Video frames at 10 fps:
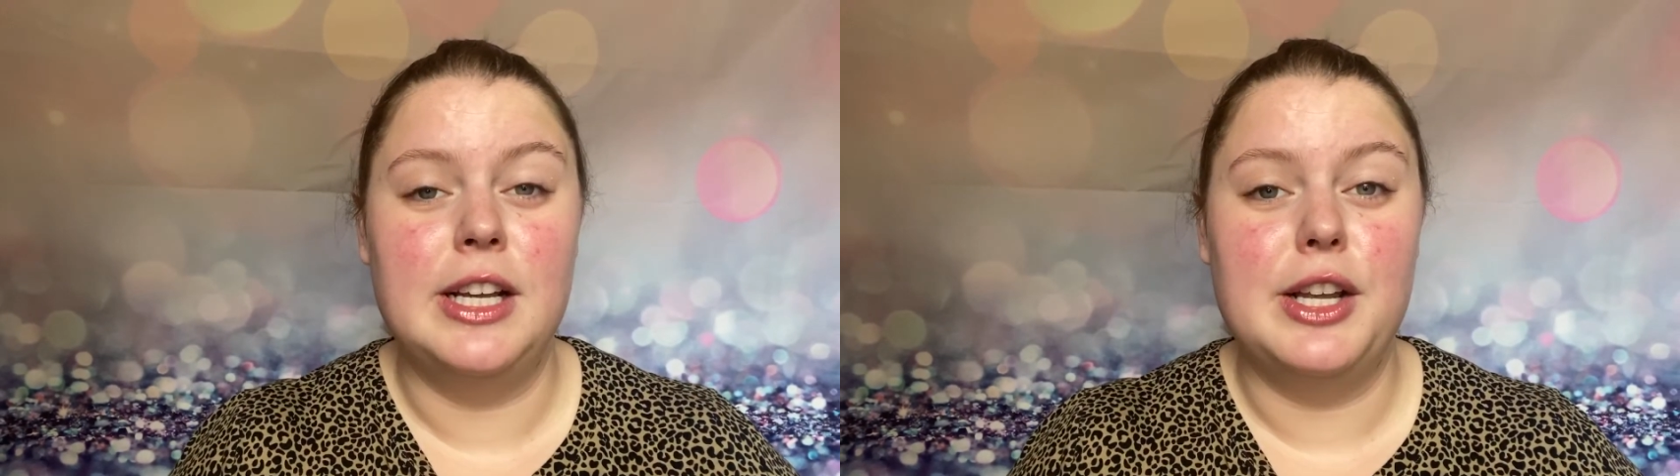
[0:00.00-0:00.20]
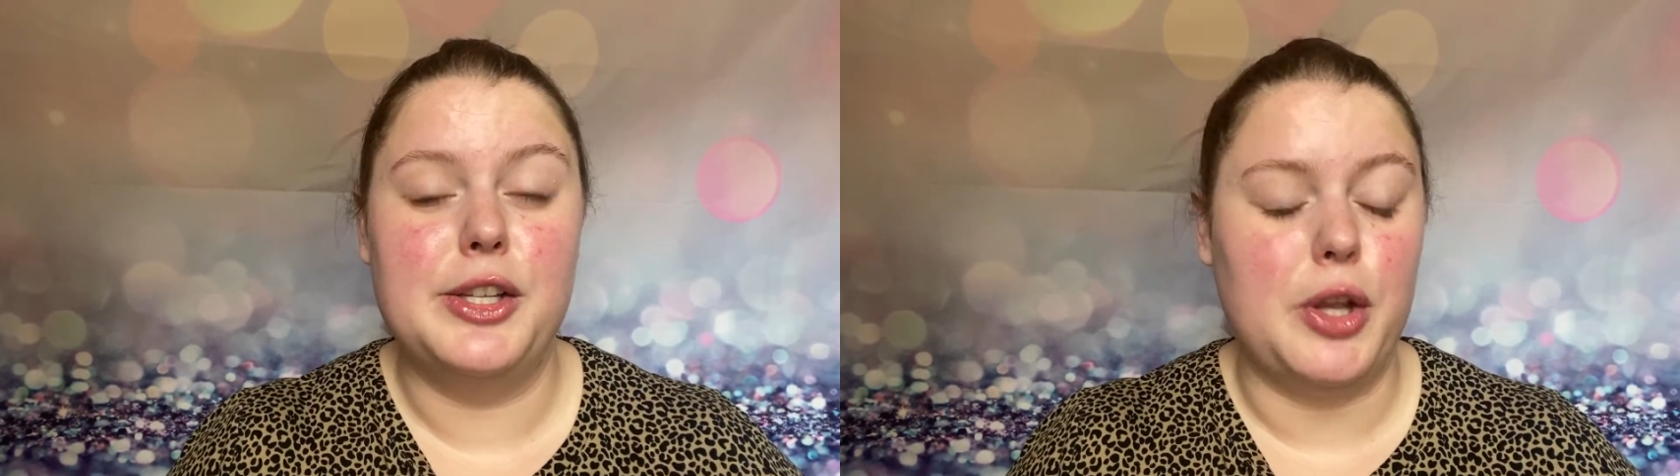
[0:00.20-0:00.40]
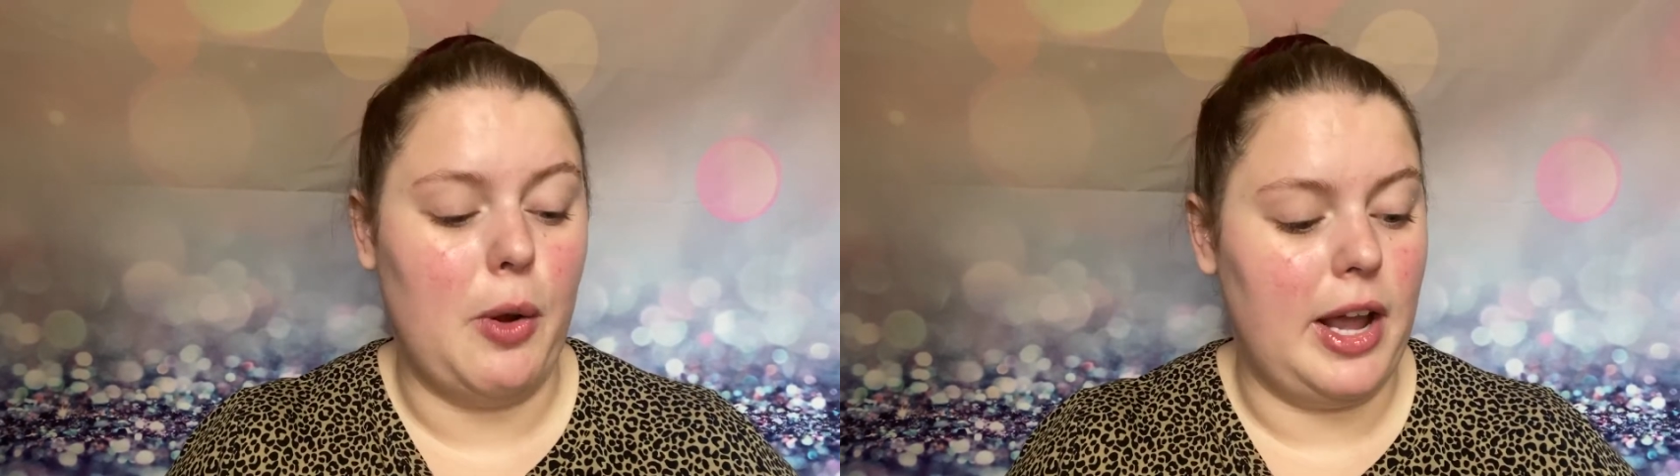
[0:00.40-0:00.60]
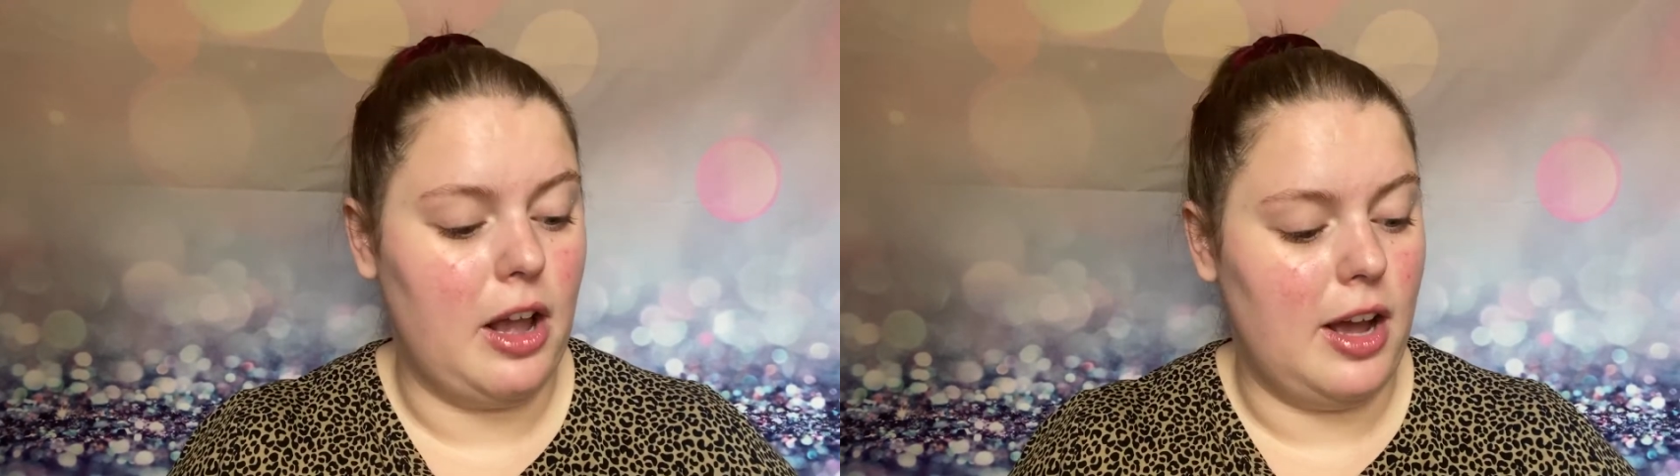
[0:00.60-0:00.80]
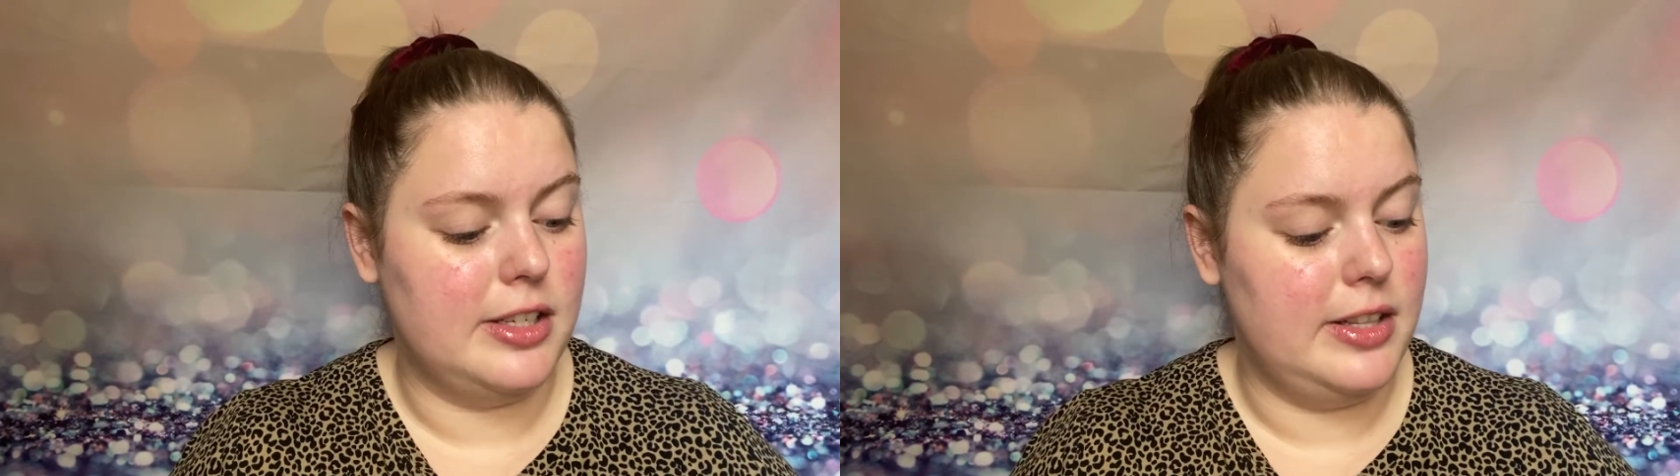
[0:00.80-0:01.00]
so I
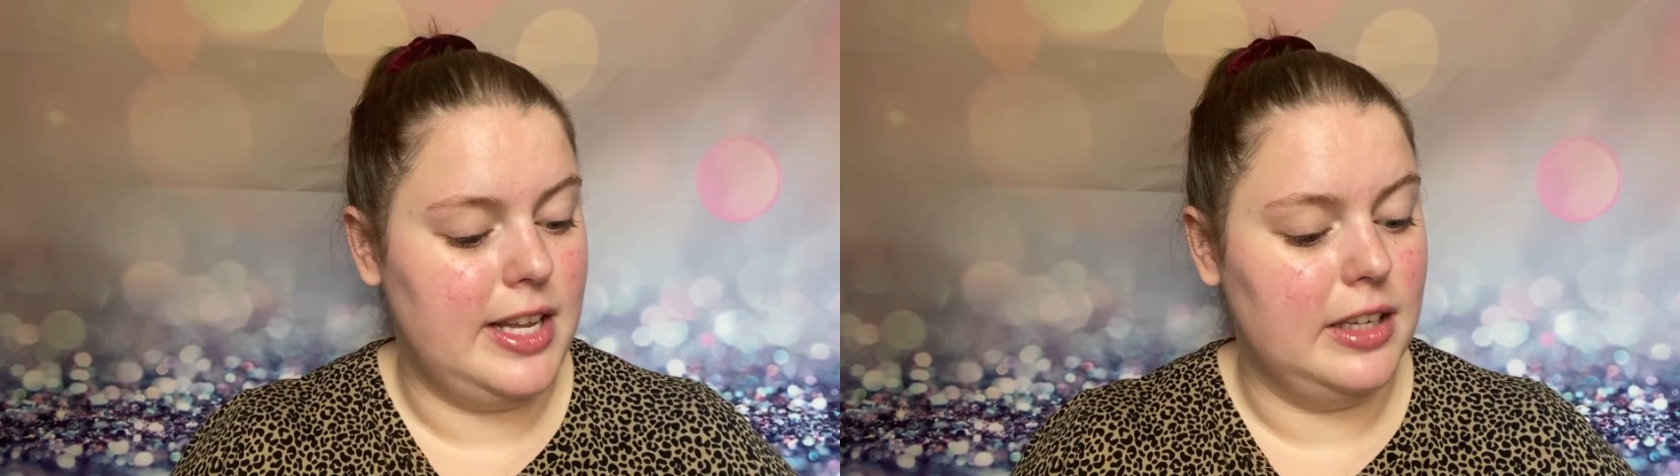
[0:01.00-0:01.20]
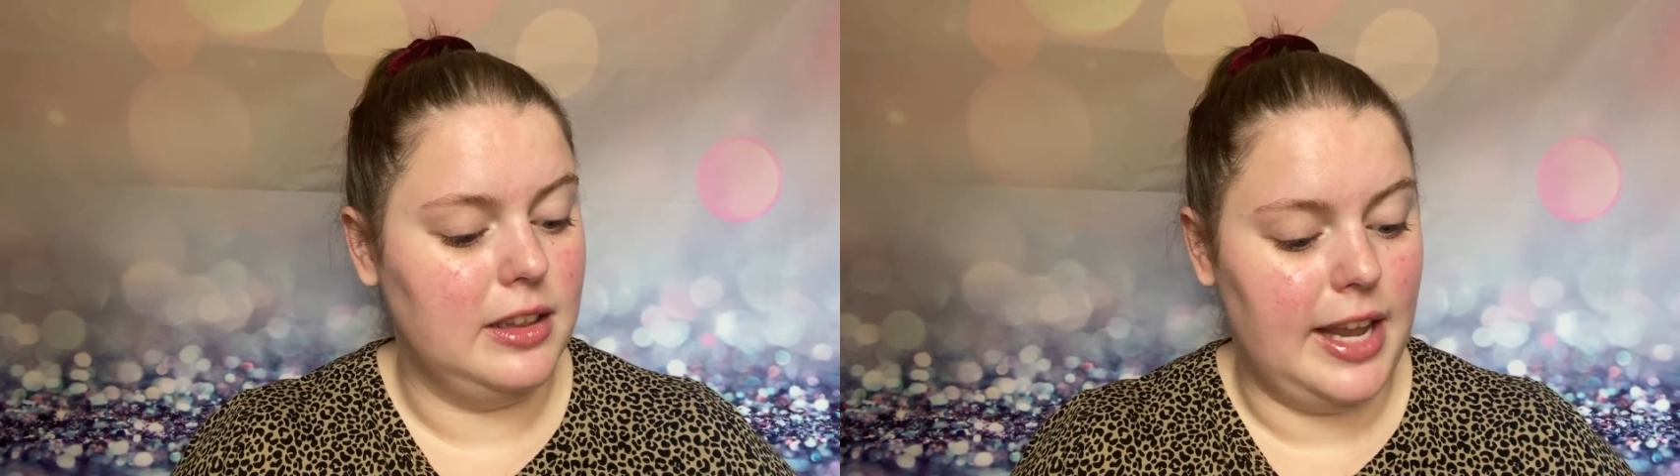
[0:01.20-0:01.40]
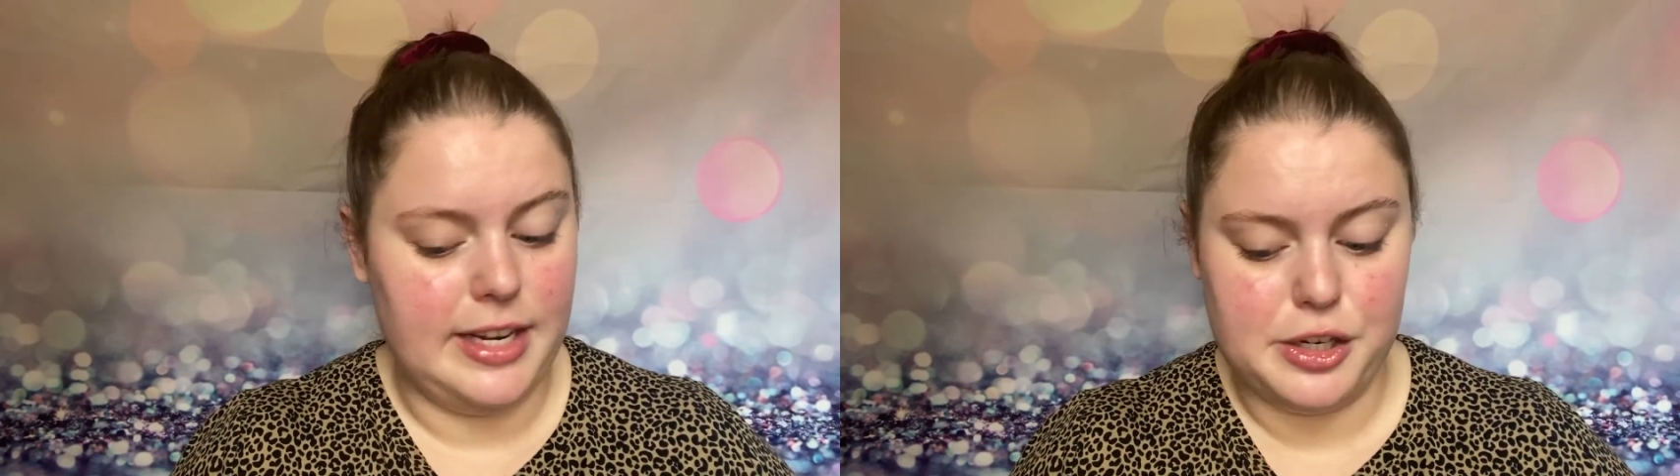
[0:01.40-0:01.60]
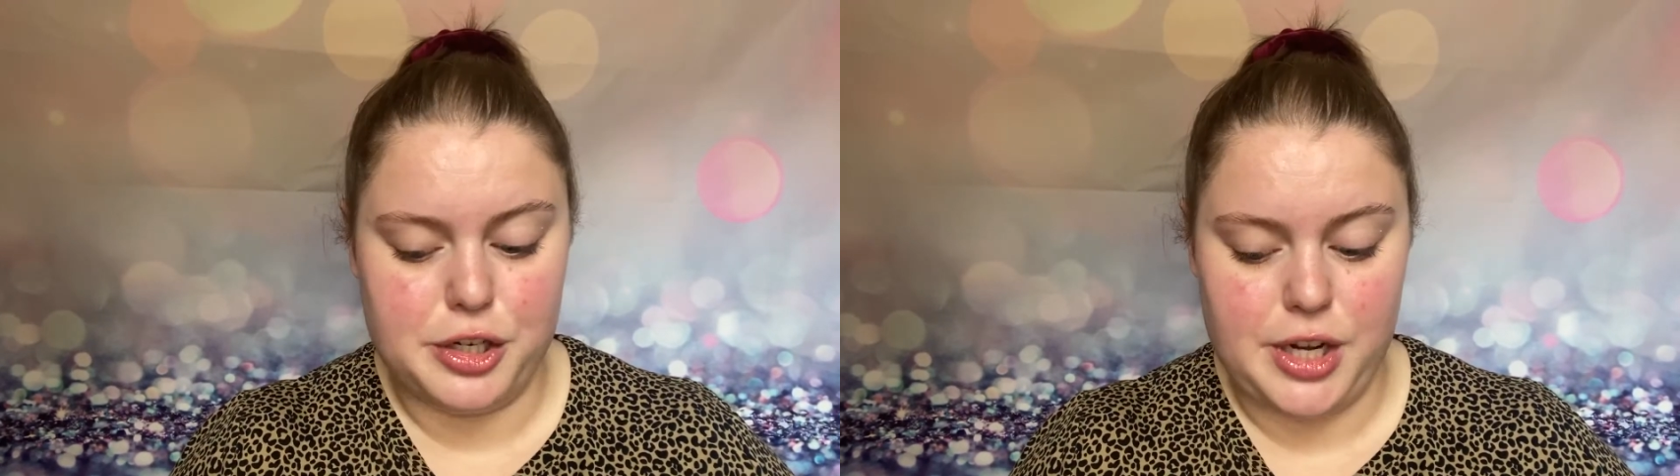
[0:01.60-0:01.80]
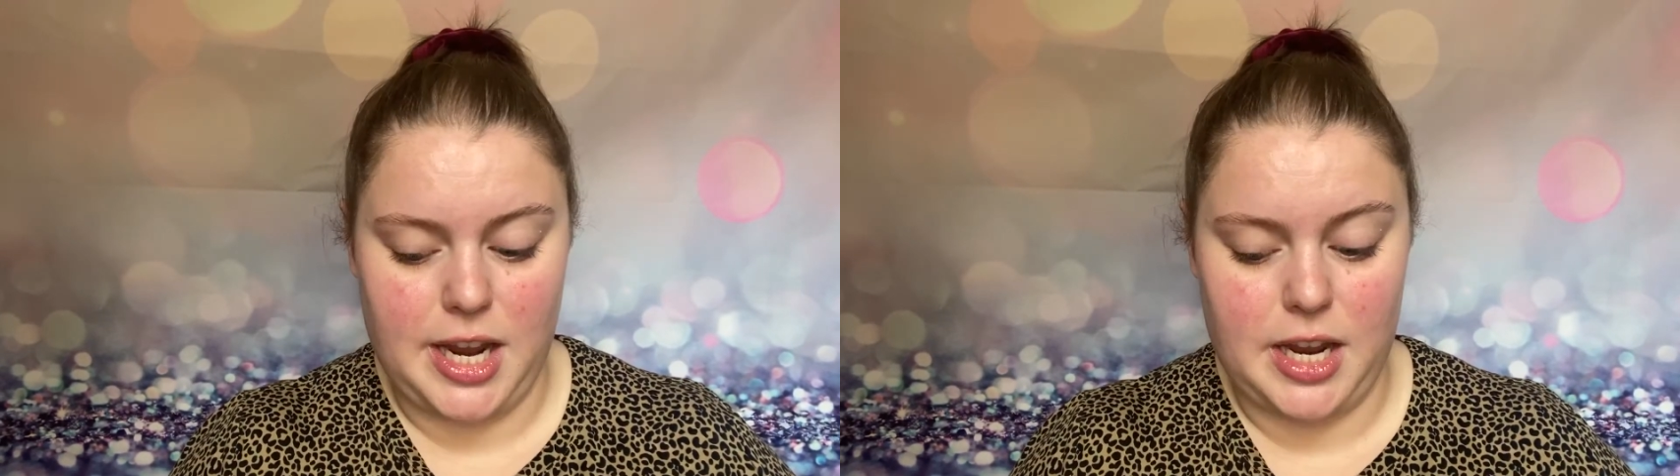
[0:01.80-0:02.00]
got the lightest
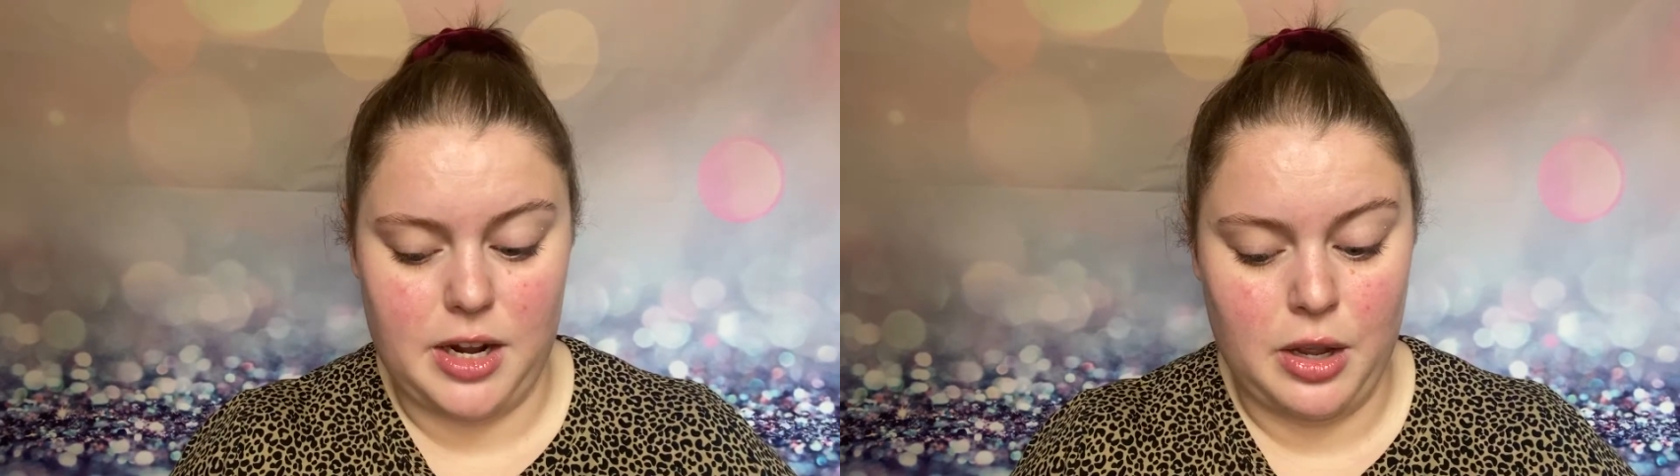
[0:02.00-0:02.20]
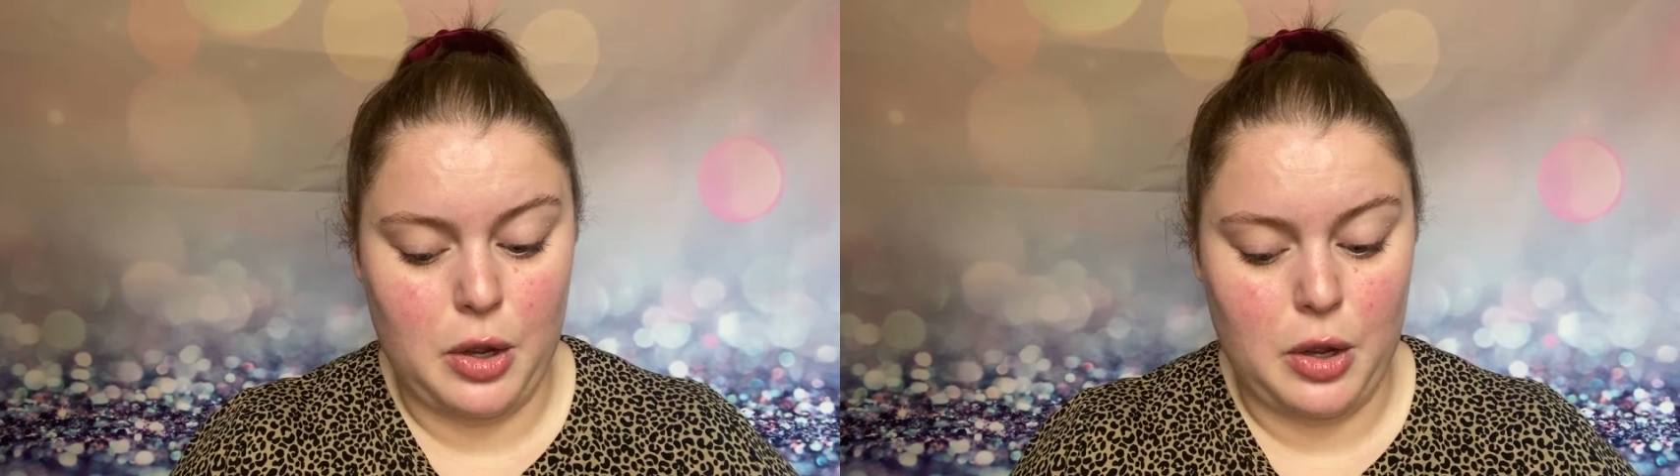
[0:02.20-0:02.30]
shade,